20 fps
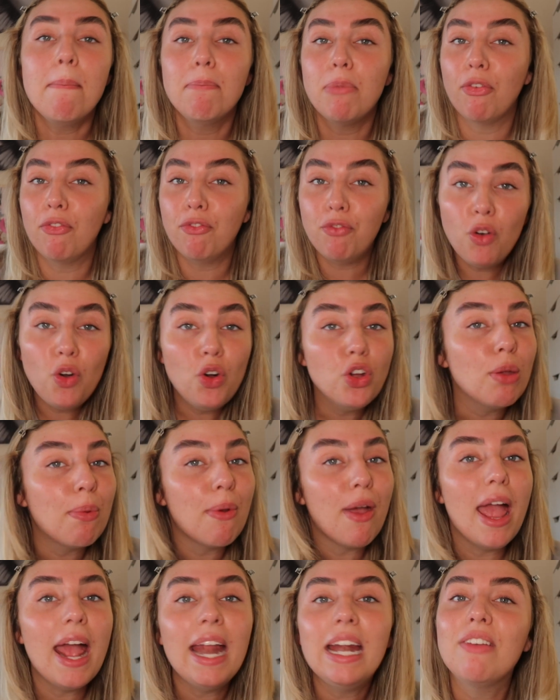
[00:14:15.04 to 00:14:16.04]
before you
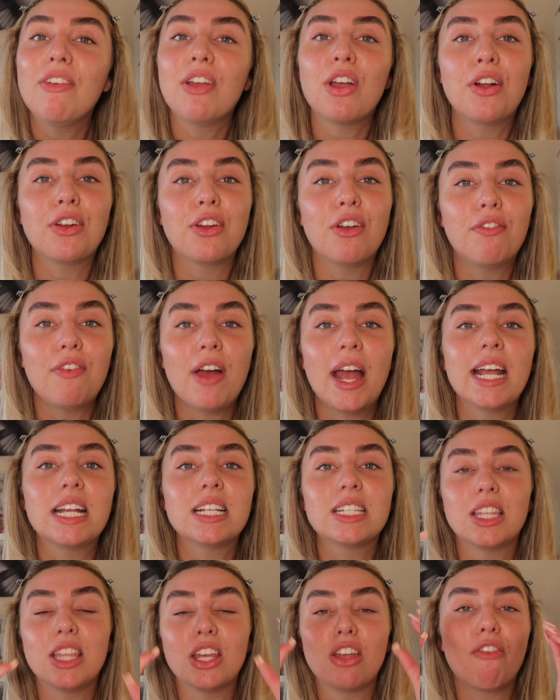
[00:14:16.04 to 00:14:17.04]
put anything on your
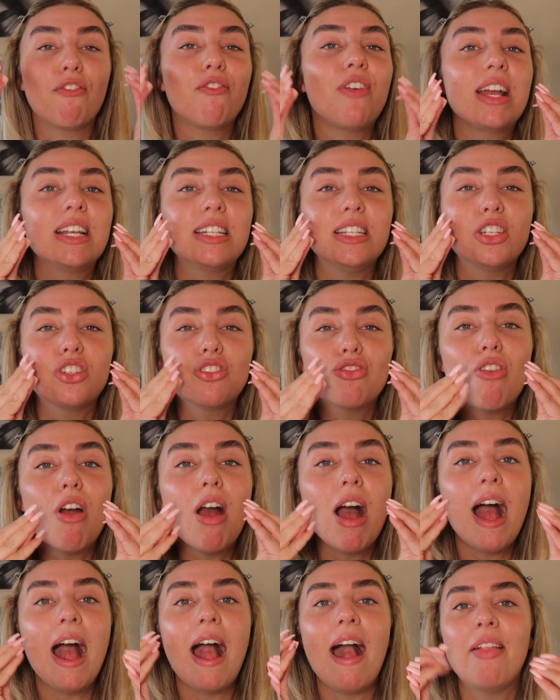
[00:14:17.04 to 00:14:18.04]
face, so that your face is
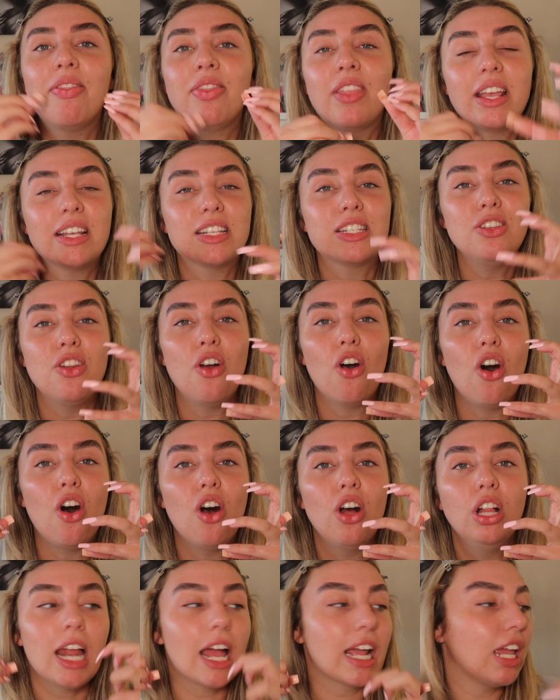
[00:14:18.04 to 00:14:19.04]
dry and it's
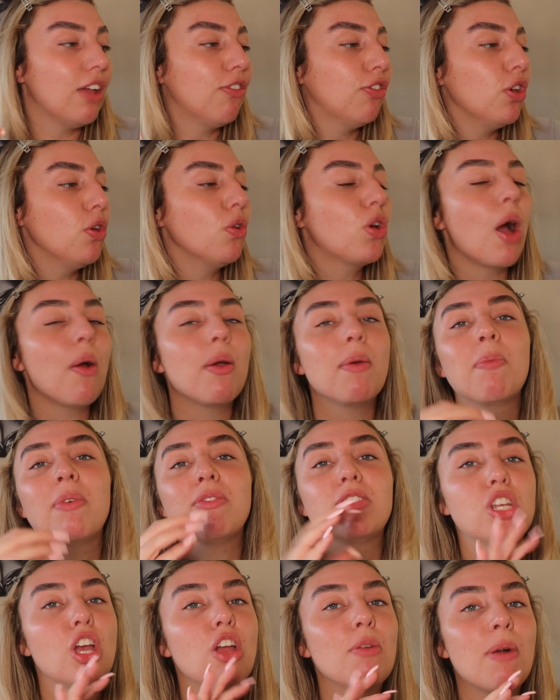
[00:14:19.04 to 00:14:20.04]
not like, if you go in
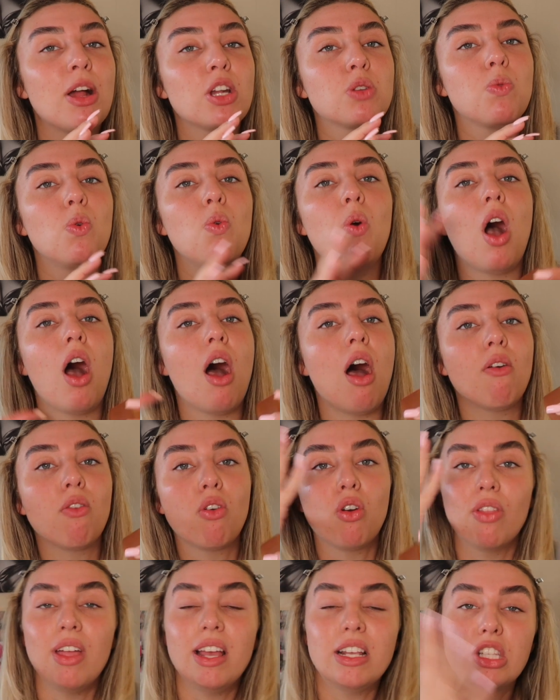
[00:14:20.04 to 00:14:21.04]
with too much water
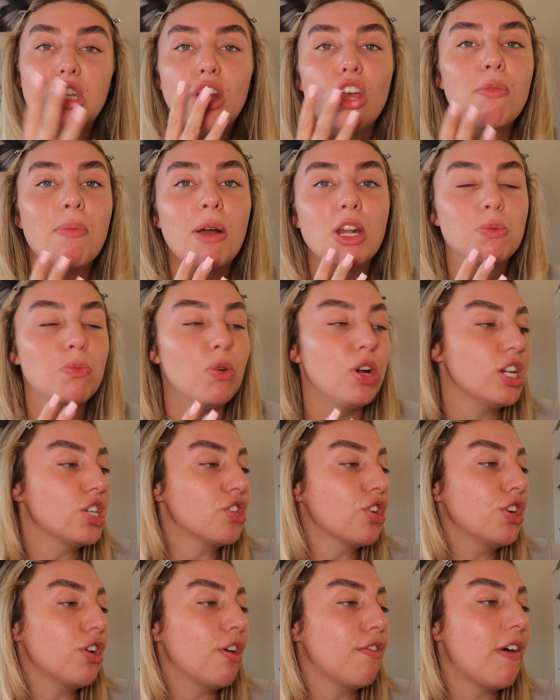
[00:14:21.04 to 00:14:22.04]
or there's too much
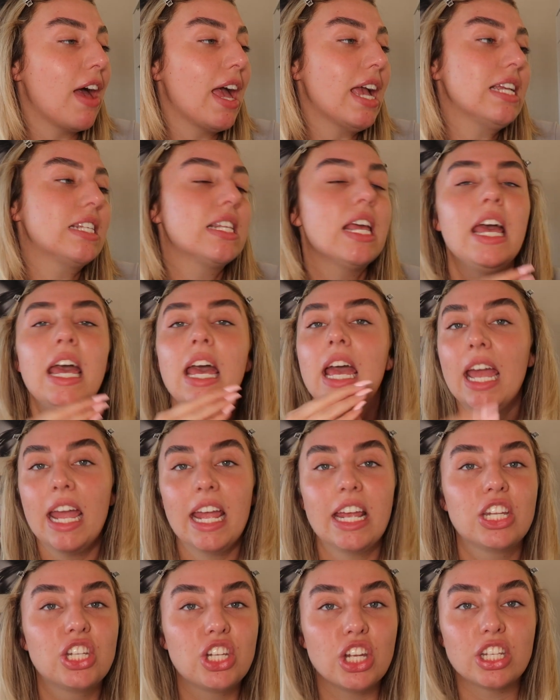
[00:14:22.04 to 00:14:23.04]
moisture on your face,
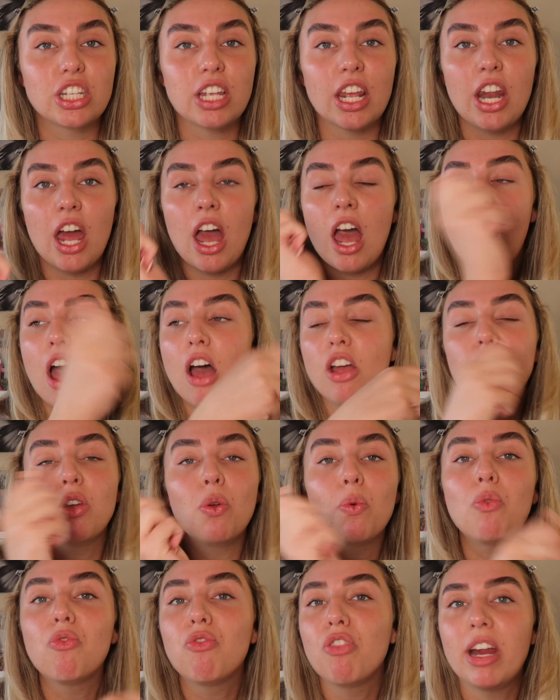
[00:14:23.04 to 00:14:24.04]
it's just gonna,
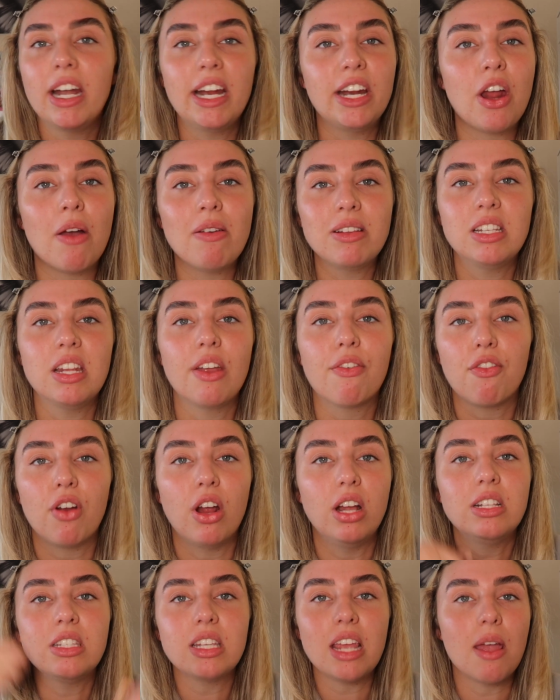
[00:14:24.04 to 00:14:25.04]
you'll really notice the
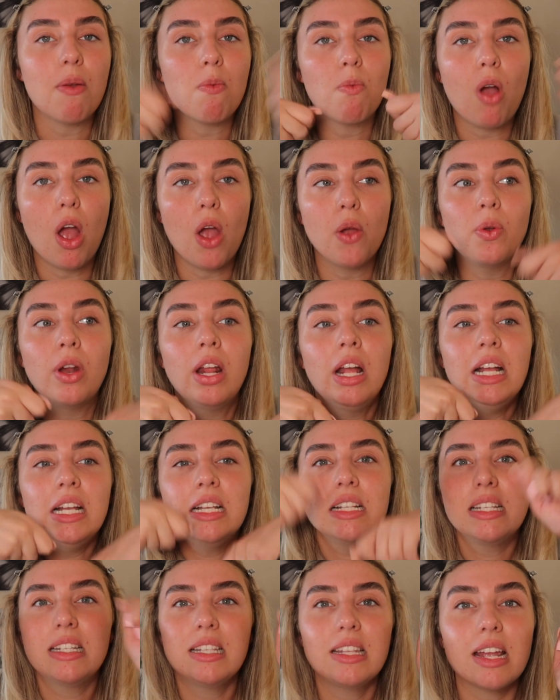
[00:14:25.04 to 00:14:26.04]
difference. It won't
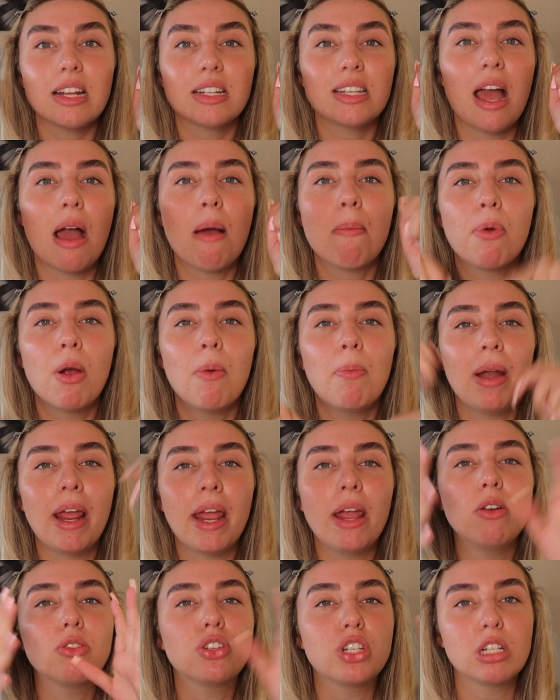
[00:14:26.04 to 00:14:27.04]
stick down properly,
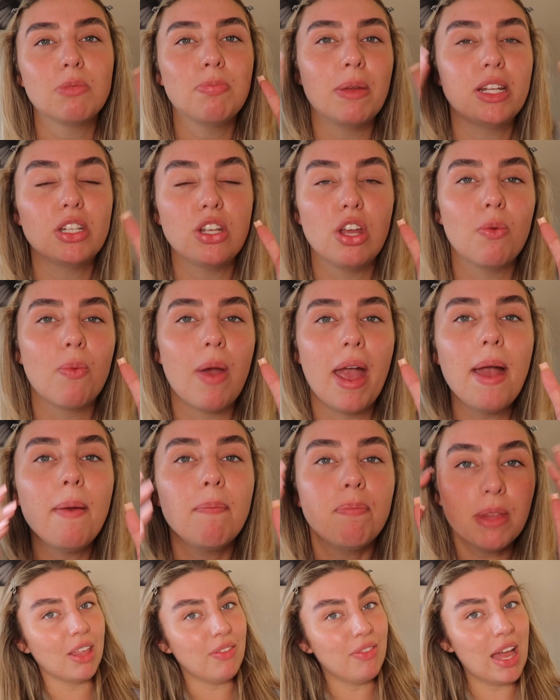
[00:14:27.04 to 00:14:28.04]
it'll just be too wet.
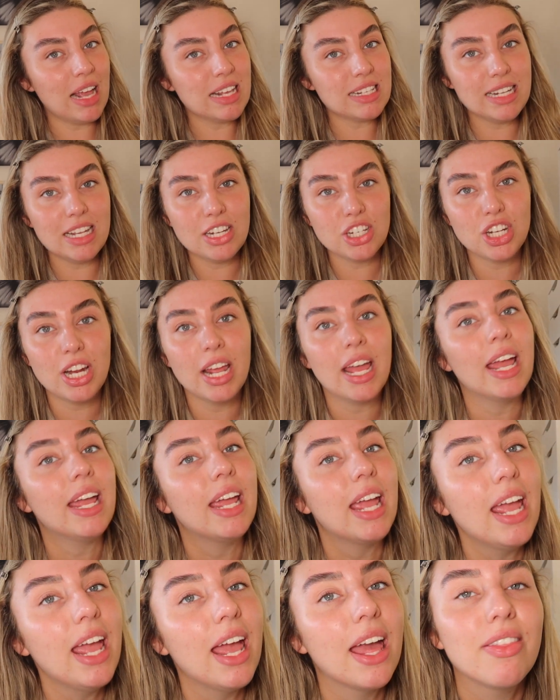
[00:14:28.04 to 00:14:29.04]
And that is
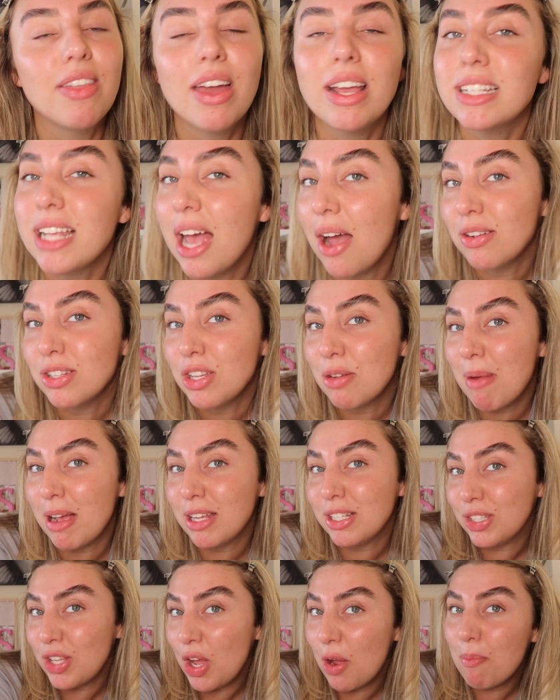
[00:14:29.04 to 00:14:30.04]
literally it. That is how I do my
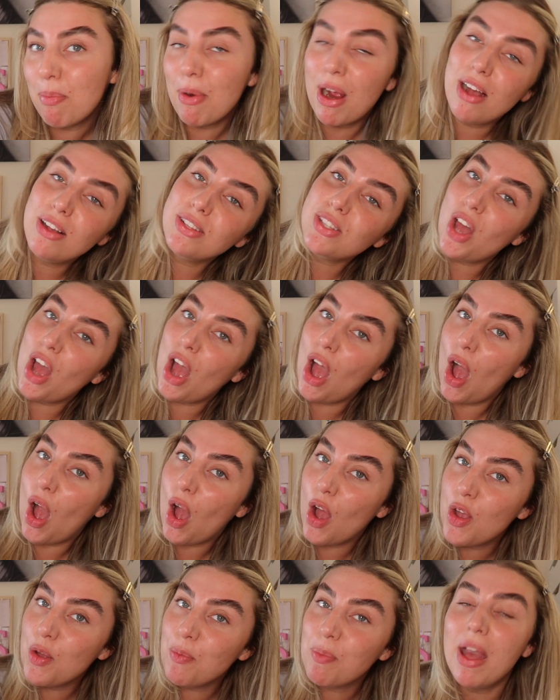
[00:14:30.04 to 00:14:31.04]
soap brows. I
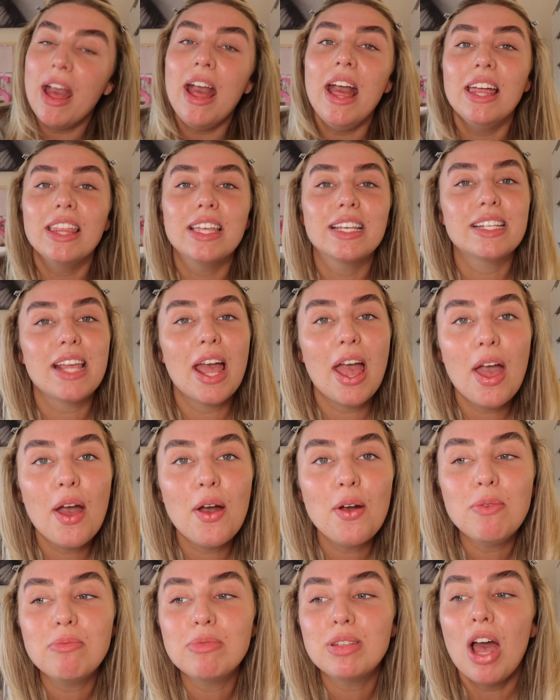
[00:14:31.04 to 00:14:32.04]
hope this
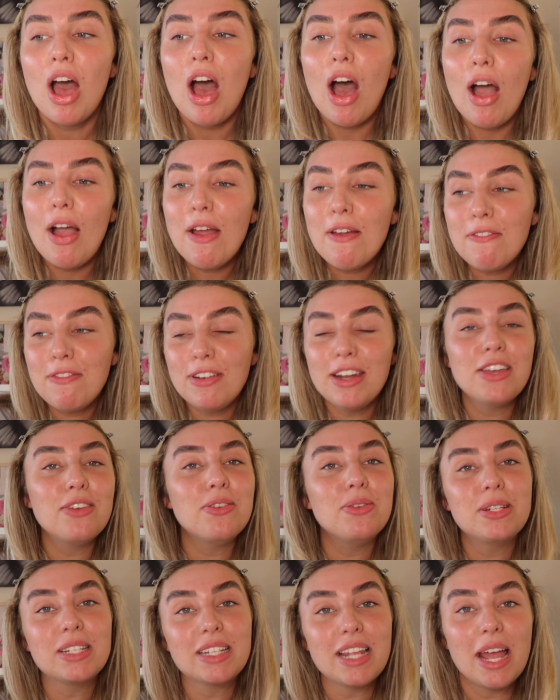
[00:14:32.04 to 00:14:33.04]
helped. Hopefully
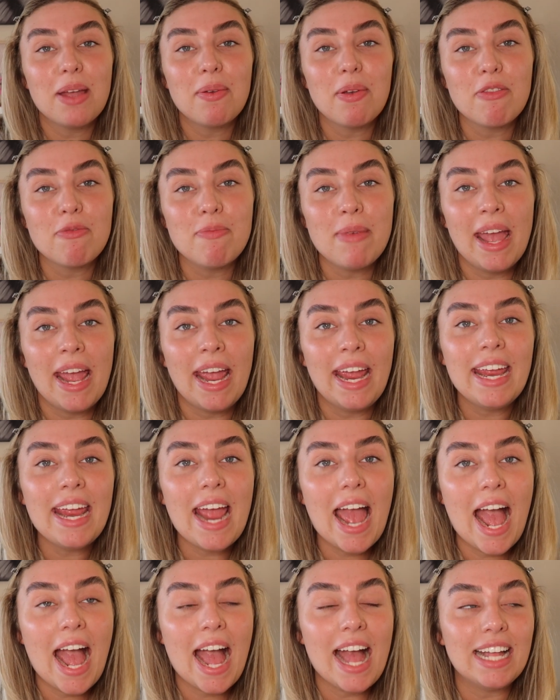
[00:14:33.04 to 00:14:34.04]
you stay with
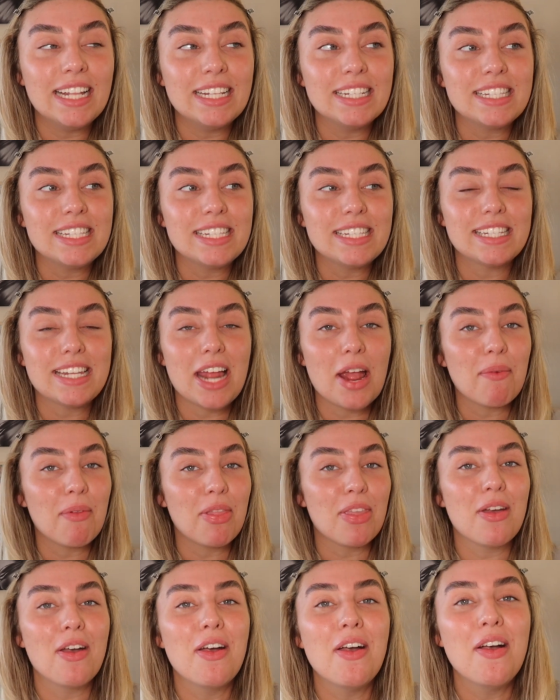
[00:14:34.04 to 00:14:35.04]
me and stay with
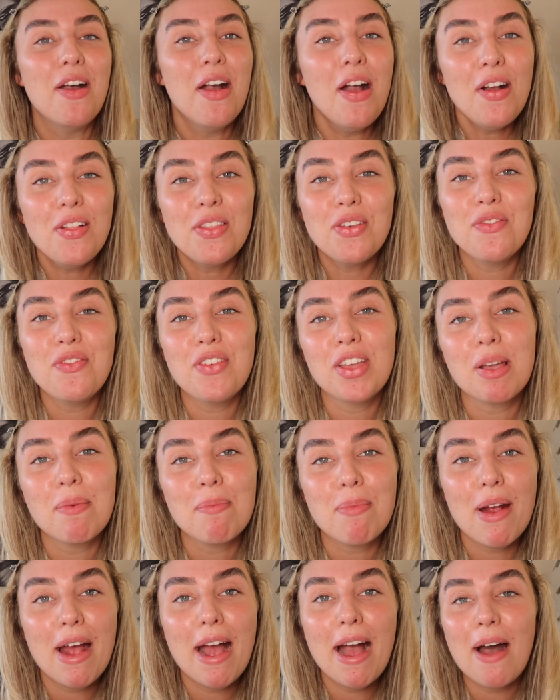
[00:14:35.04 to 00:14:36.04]
the thicker
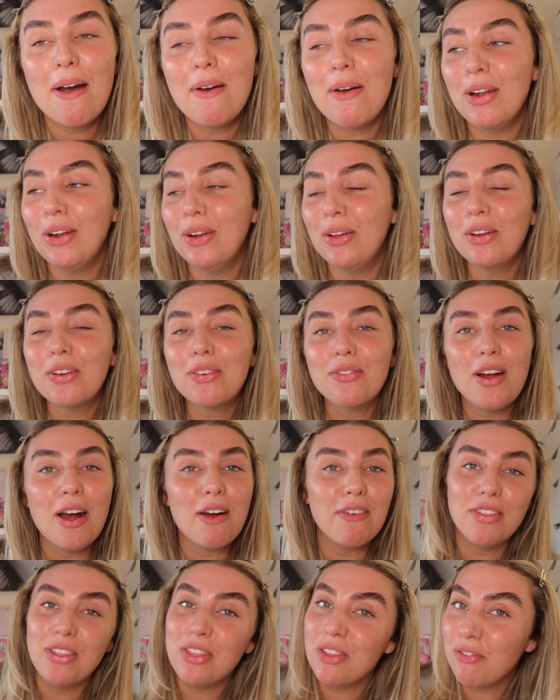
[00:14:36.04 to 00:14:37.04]
brow look
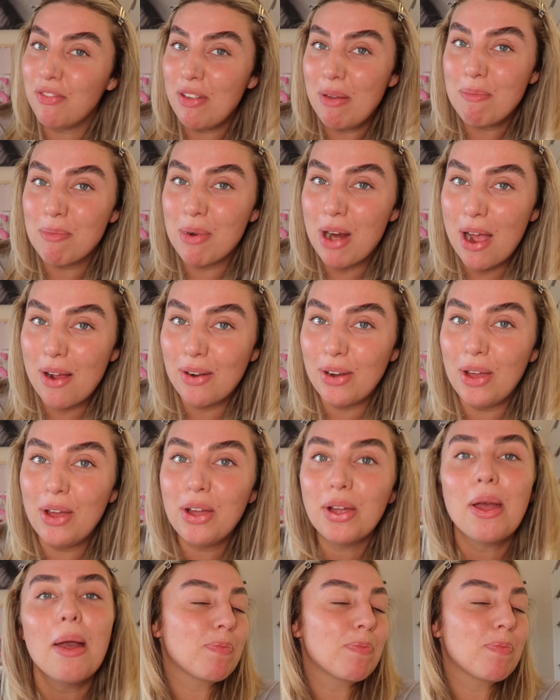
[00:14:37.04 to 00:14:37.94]
rather than the thin brow look.